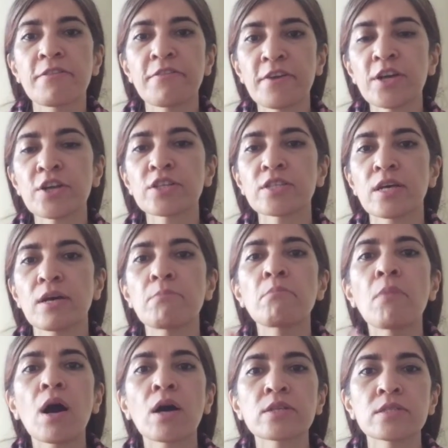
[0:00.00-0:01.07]
Third,
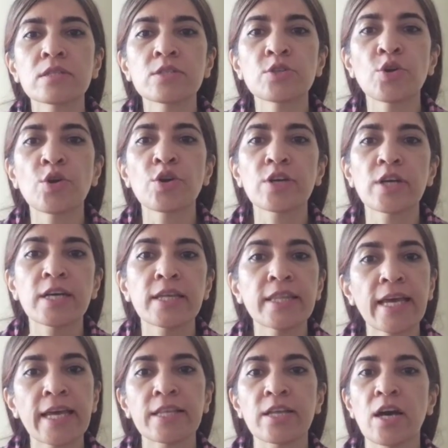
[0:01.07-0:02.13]
monitor
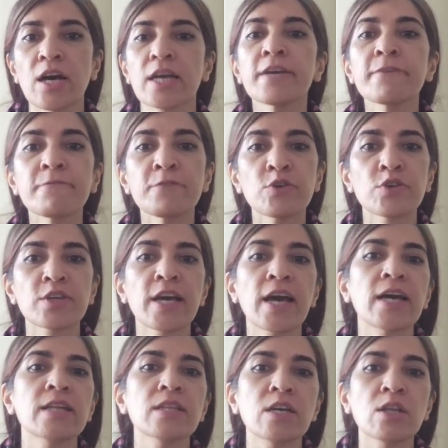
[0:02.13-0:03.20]
data. If you
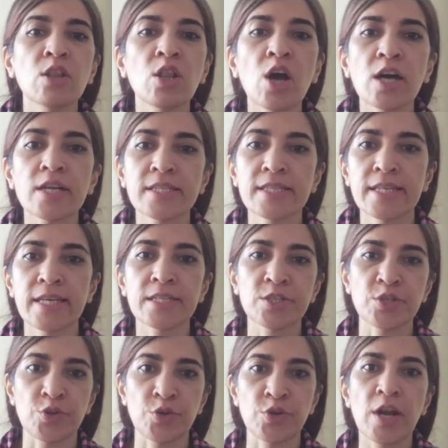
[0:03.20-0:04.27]
can log
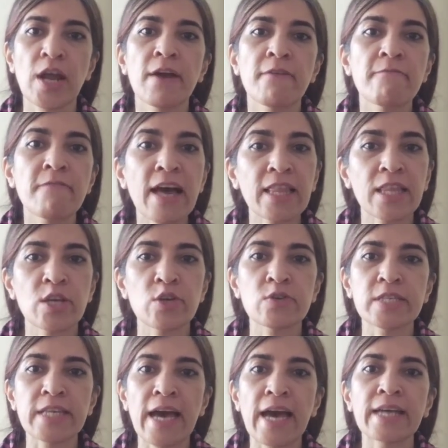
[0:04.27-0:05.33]
sensor
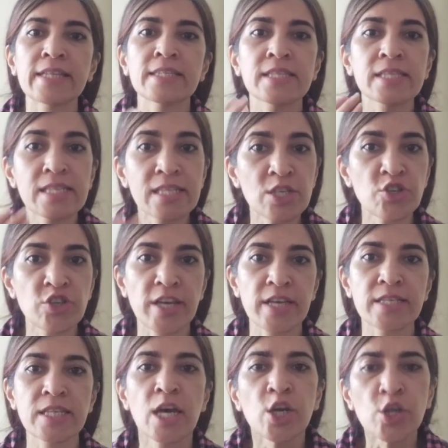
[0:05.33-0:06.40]
values and
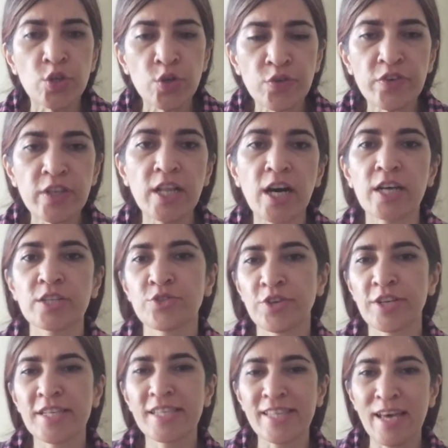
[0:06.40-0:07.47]
decisions, you will
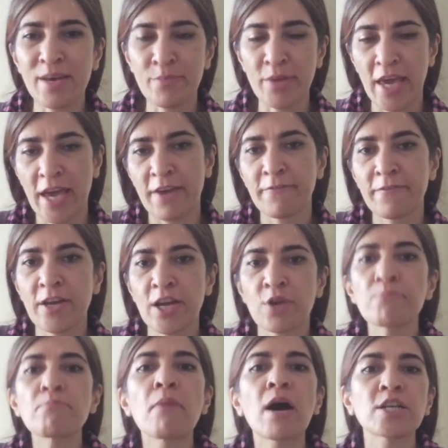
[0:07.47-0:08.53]
understand behavior
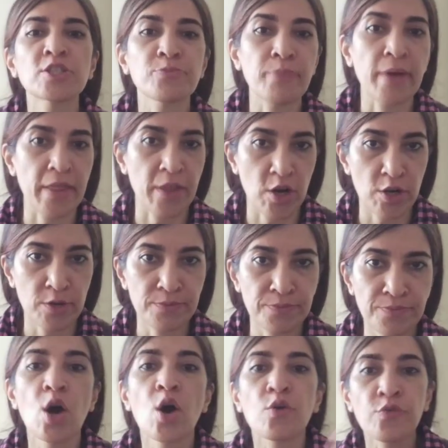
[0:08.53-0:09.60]
much better.
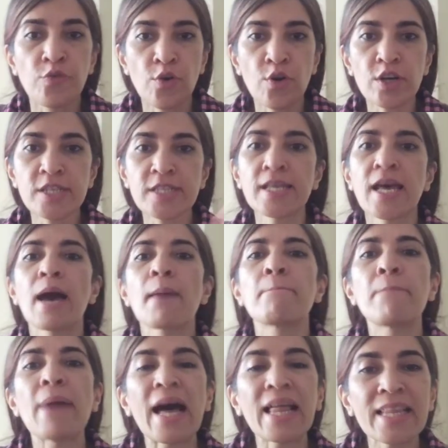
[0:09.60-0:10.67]
Fourth,
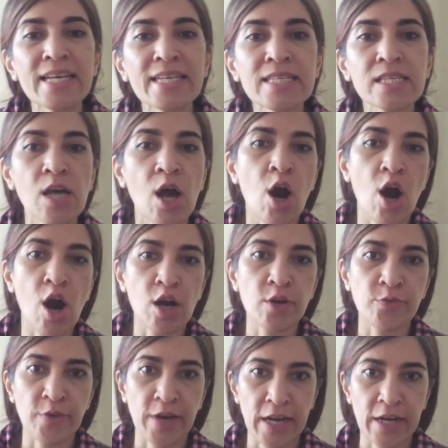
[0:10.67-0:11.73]
balance
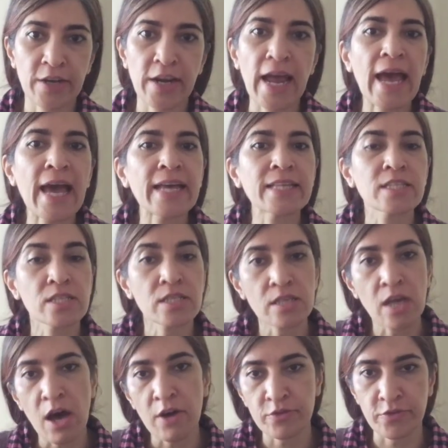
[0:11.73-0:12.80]
hardware and
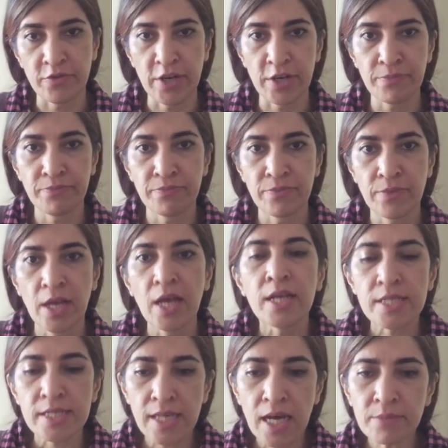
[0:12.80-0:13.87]
software.
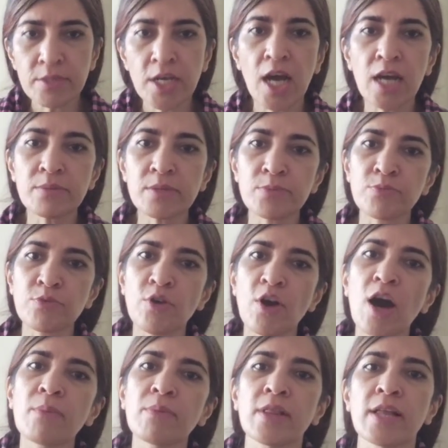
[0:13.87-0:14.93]
Sometimes
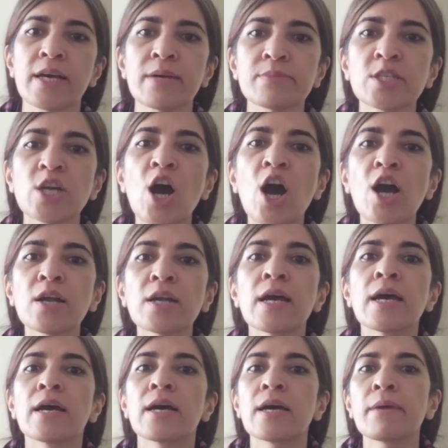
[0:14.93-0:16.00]
problems are
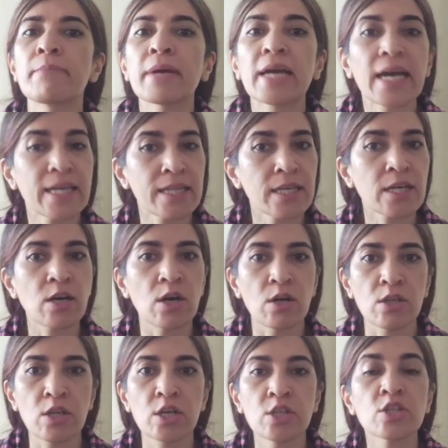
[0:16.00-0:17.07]

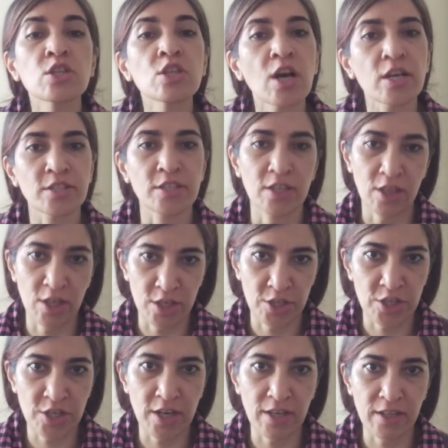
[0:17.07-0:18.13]
mechanical, not
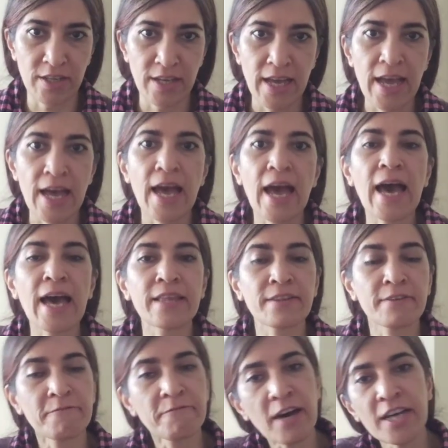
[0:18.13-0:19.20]
logical.
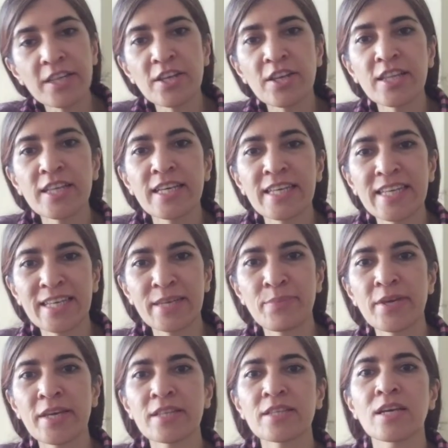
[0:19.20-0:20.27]
And finally, keep
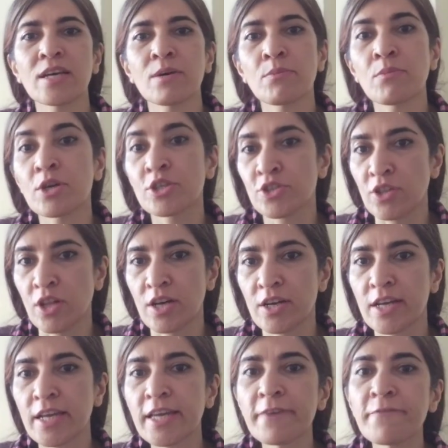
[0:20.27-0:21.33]
it modular.
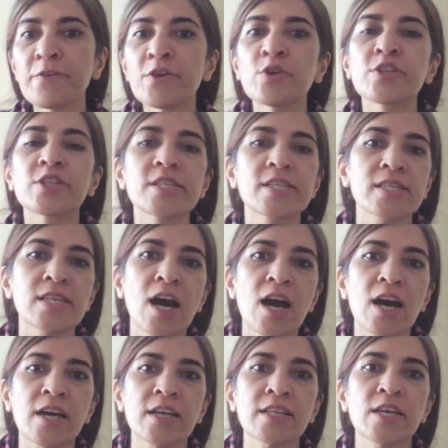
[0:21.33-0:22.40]
If you
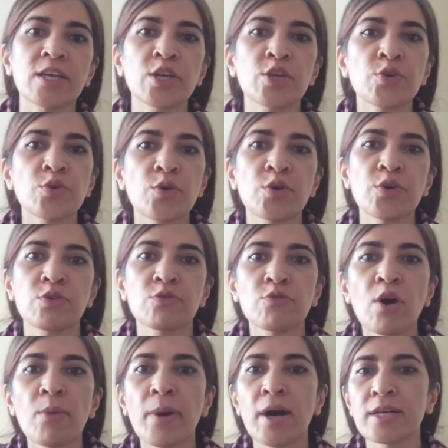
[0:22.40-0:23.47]
design your
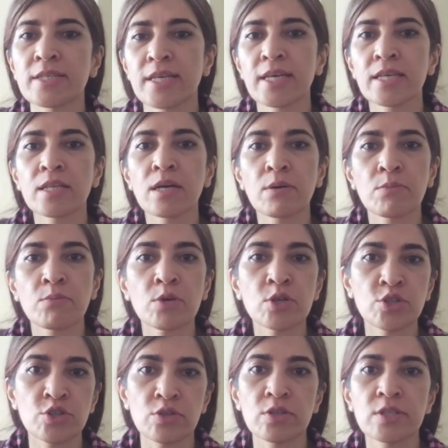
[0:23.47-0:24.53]
robot in
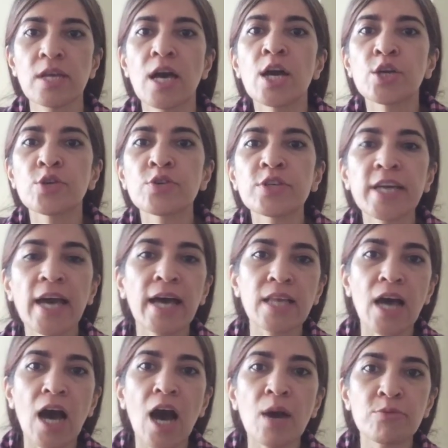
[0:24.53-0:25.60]
modules, you can
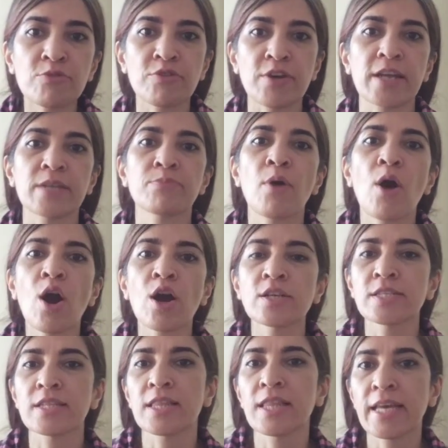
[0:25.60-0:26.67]
upgrade
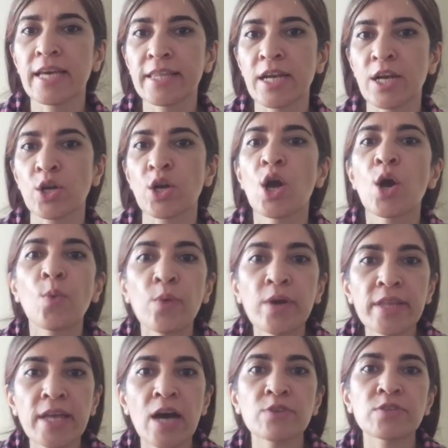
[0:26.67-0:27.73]
parts later
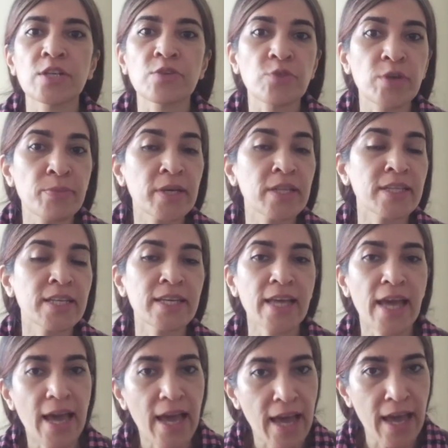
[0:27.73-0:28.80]
without
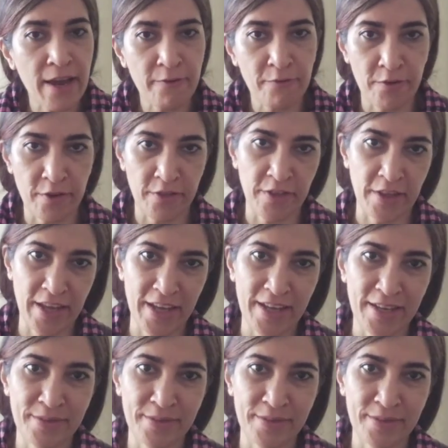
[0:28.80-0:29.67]
rebuilding everything.